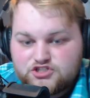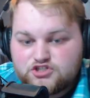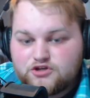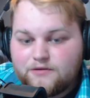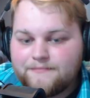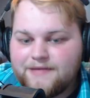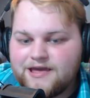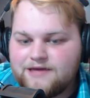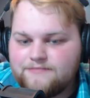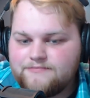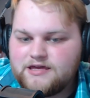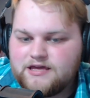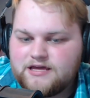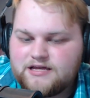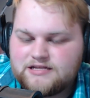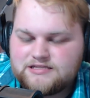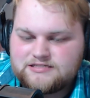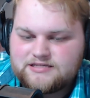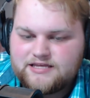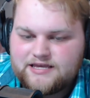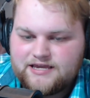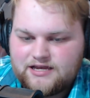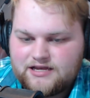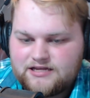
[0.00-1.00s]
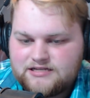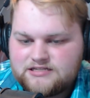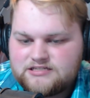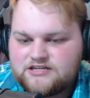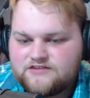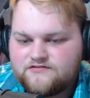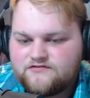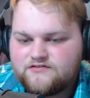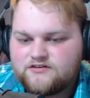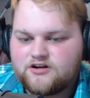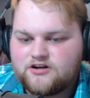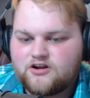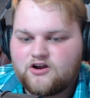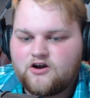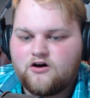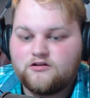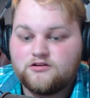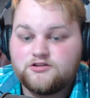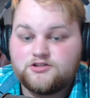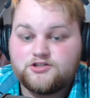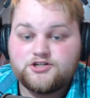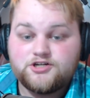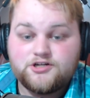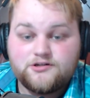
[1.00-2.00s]
maybe it's like a different
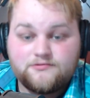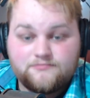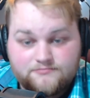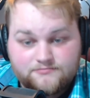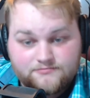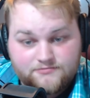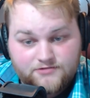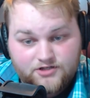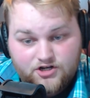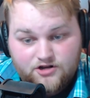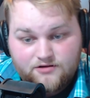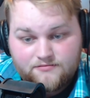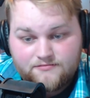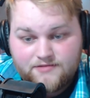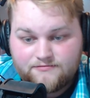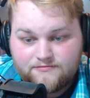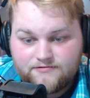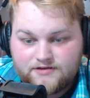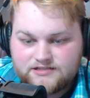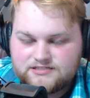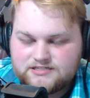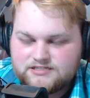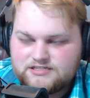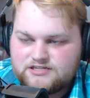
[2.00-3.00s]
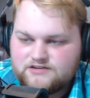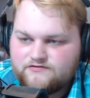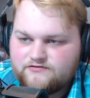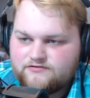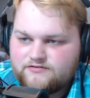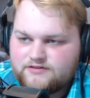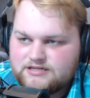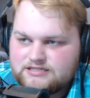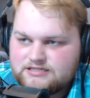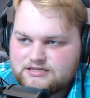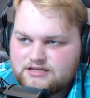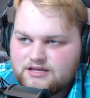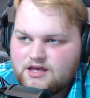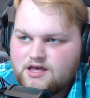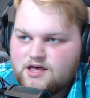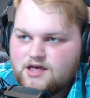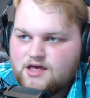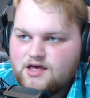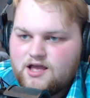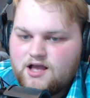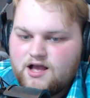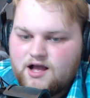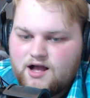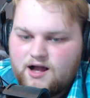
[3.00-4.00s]
culture. You know, maybe it's a different
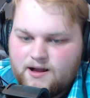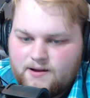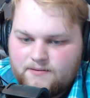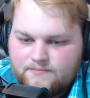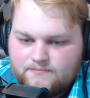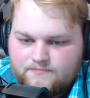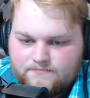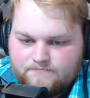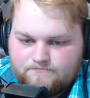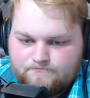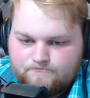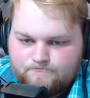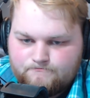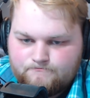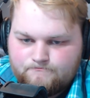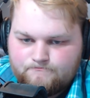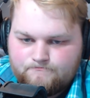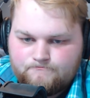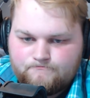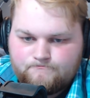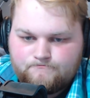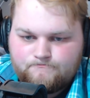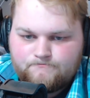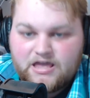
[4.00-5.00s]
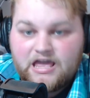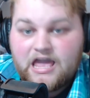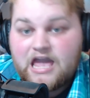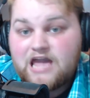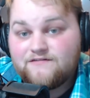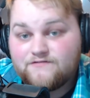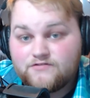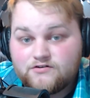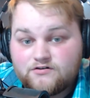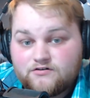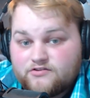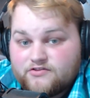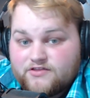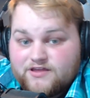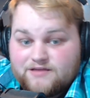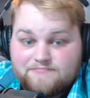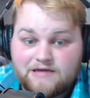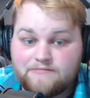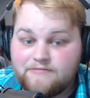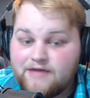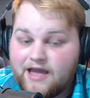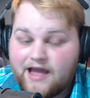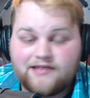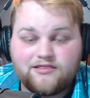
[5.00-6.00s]
behavioral thing.
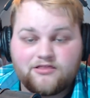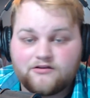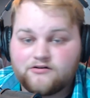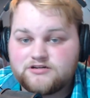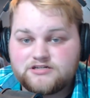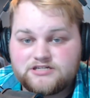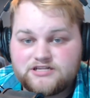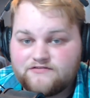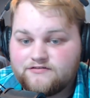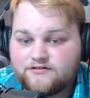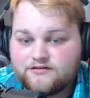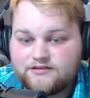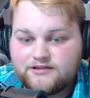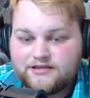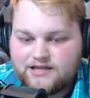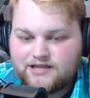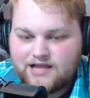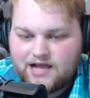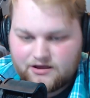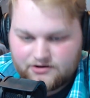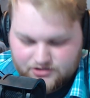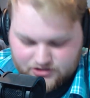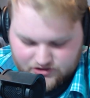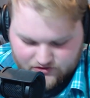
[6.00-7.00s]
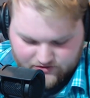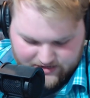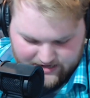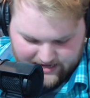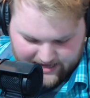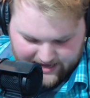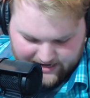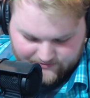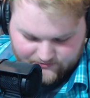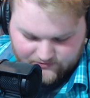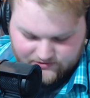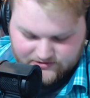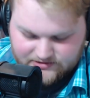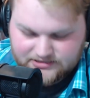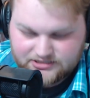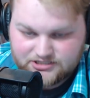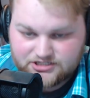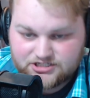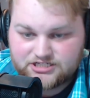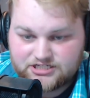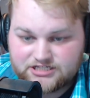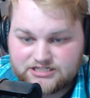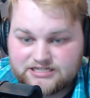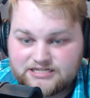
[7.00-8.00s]
Maybe I learned differently how to treat animals than
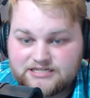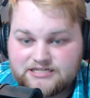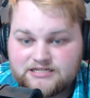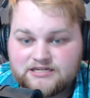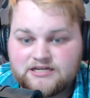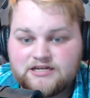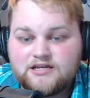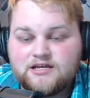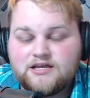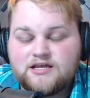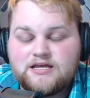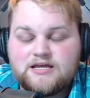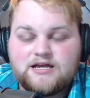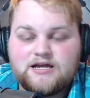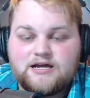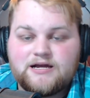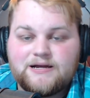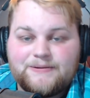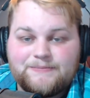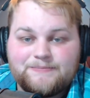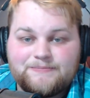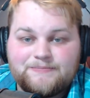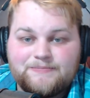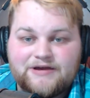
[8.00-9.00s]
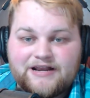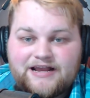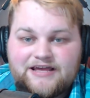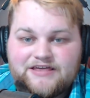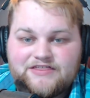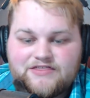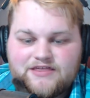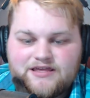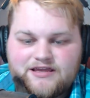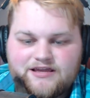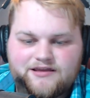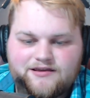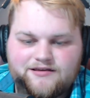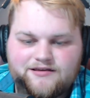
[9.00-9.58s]
she did. But I think